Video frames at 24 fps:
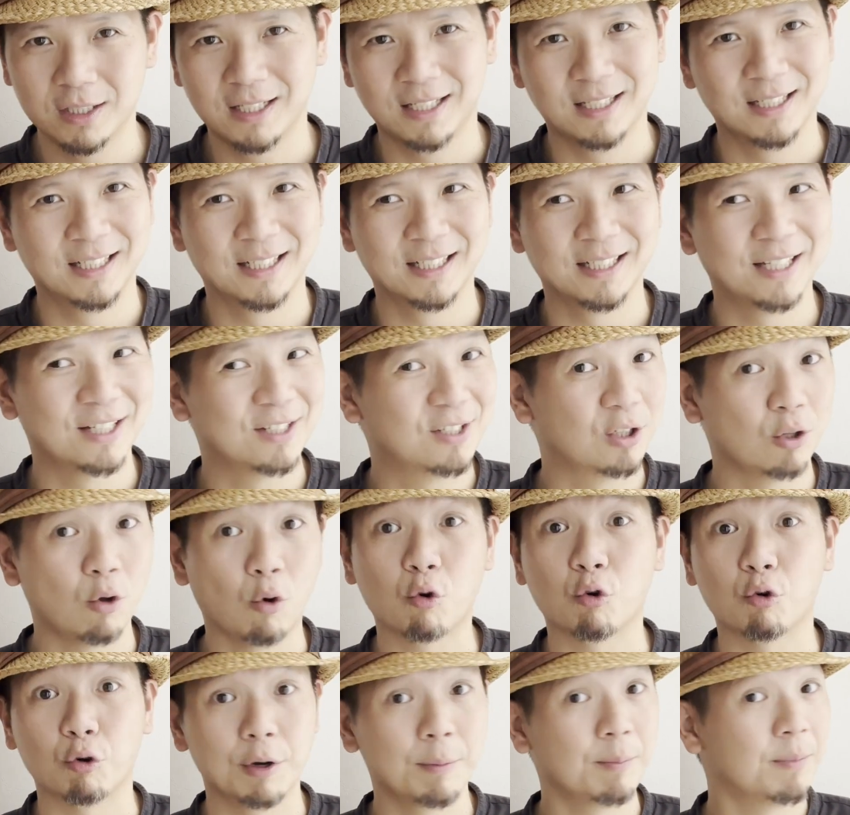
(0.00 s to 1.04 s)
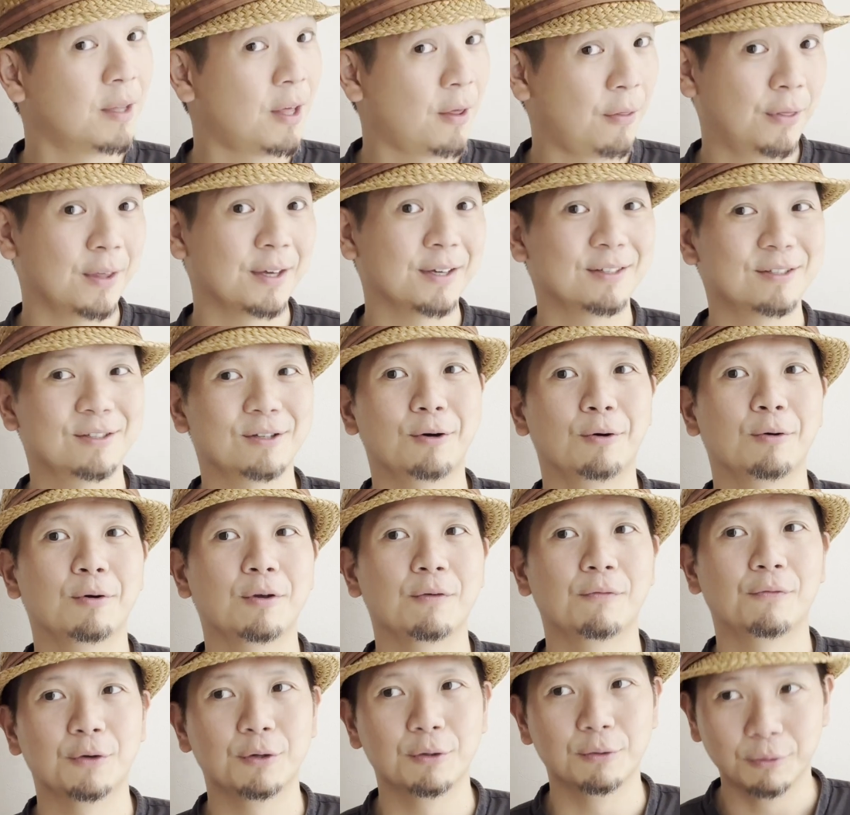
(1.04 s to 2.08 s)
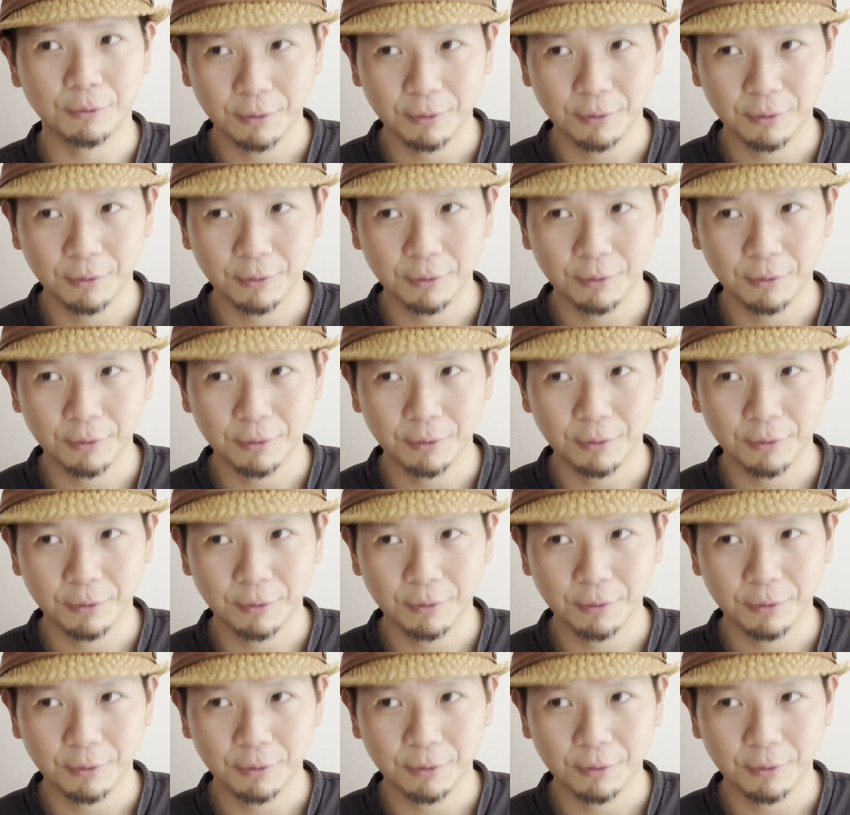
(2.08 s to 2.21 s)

There's no grip, nothing. So if you